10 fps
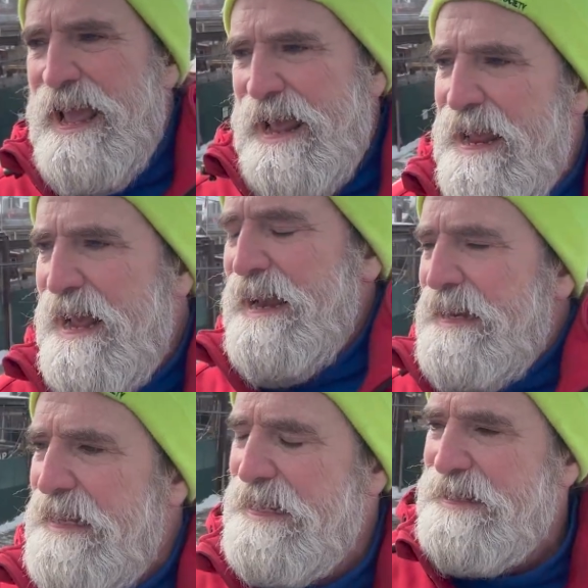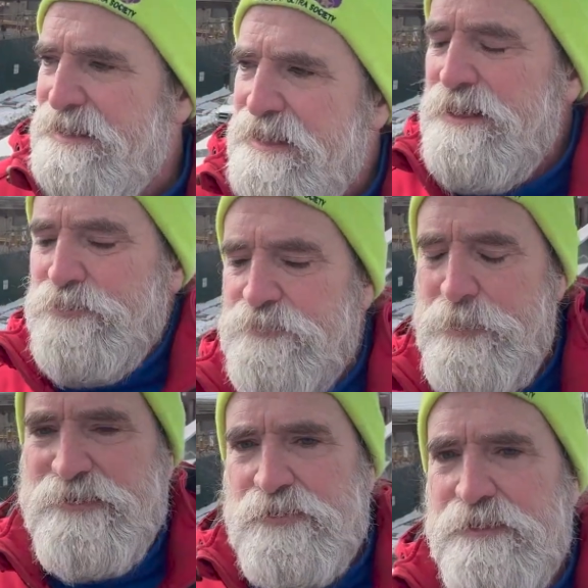And it was
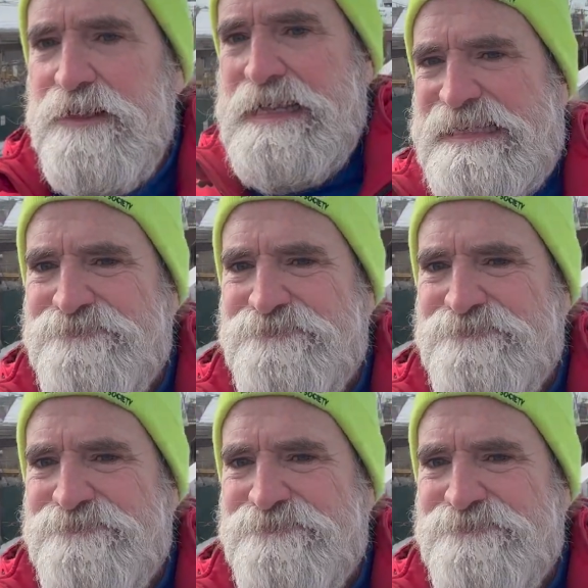basically